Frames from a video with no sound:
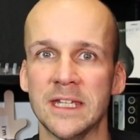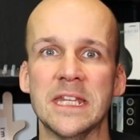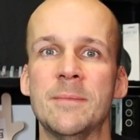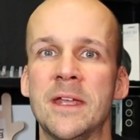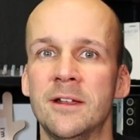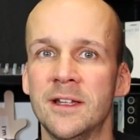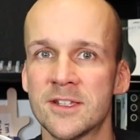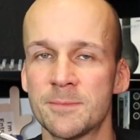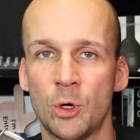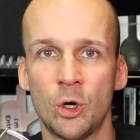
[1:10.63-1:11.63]
email
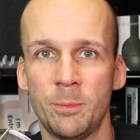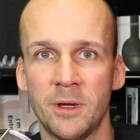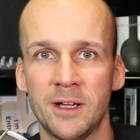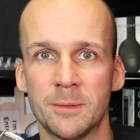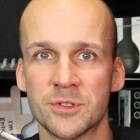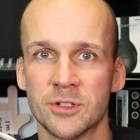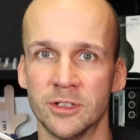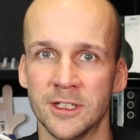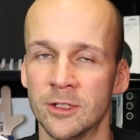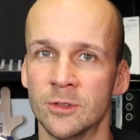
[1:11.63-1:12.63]
list pop-ups
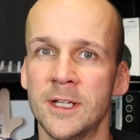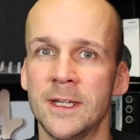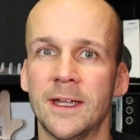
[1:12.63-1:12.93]
or, you know,